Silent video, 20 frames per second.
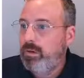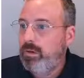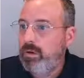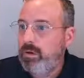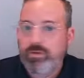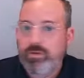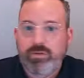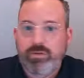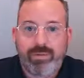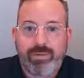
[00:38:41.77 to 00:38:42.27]

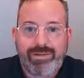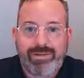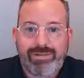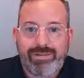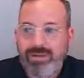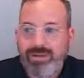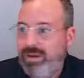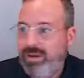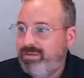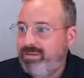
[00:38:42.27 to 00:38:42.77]
So in this
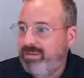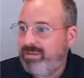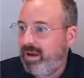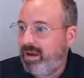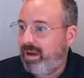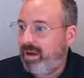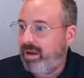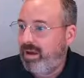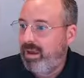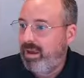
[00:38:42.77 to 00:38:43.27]
case,
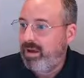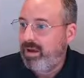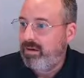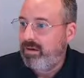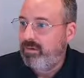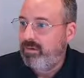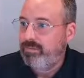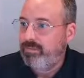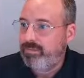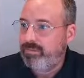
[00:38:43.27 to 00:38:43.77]

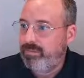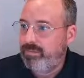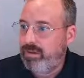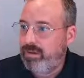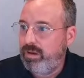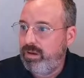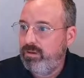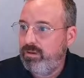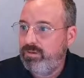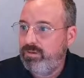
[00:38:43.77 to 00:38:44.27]

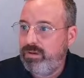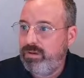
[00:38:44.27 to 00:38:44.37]
here's